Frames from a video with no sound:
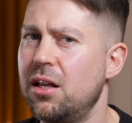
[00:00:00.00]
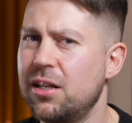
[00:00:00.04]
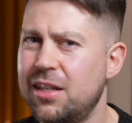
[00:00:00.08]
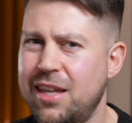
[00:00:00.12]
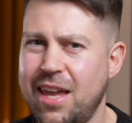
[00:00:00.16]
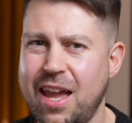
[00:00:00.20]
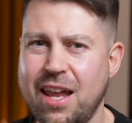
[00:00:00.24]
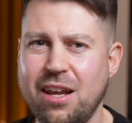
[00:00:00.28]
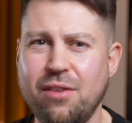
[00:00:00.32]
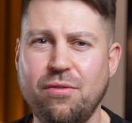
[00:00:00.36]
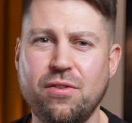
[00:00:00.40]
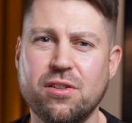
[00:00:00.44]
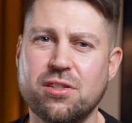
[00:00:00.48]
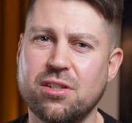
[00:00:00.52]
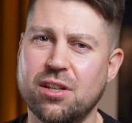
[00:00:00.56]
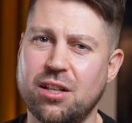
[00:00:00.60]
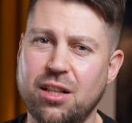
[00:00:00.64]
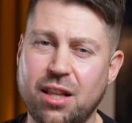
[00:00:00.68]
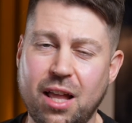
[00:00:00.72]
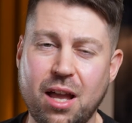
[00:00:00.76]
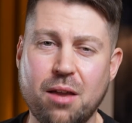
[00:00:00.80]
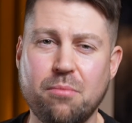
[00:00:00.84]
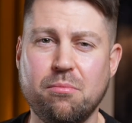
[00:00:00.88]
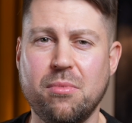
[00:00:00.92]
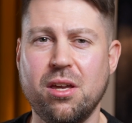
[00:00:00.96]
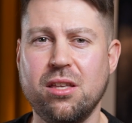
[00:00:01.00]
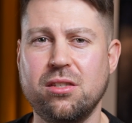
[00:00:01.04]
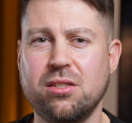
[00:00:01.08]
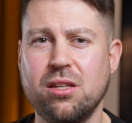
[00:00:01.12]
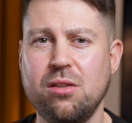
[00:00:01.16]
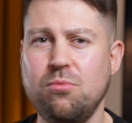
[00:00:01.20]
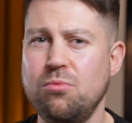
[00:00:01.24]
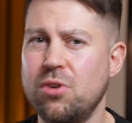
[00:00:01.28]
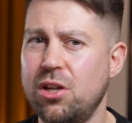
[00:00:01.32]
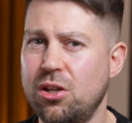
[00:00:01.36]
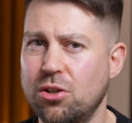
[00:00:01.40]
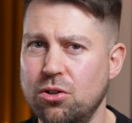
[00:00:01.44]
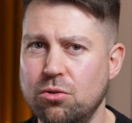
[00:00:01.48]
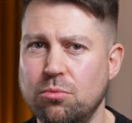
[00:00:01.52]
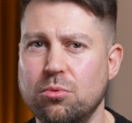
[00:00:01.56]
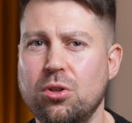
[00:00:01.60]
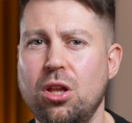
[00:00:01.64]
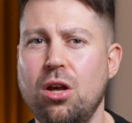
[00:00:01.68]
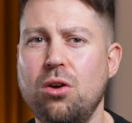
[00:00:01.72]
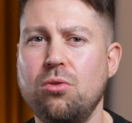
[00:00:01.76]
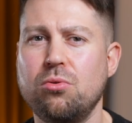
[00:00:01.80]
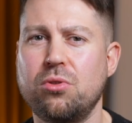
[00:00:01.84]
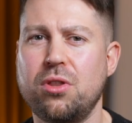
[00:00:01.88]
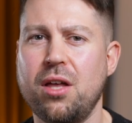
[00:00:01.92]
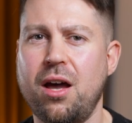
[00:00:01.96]
Again, if it's a client meeting, we can
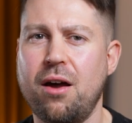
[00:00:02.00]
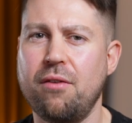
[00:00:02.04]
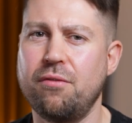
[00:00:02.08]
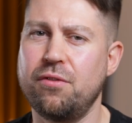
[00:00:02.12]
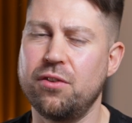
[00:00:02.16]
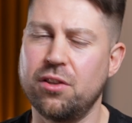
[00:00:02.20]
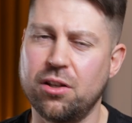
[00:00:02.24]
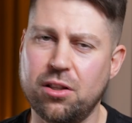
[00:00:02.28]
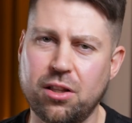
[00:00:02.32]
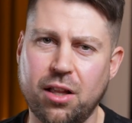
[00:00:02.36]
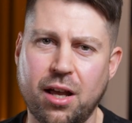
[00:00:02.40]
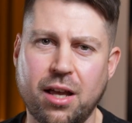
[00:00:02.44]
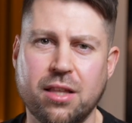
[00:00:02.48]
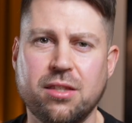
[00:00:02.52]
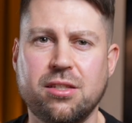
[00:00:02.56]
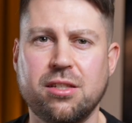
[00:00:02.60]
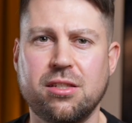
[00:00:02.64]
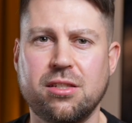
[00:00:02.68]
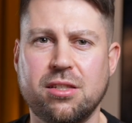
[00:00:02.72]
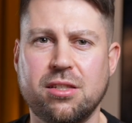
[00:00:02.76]
upload that for the client to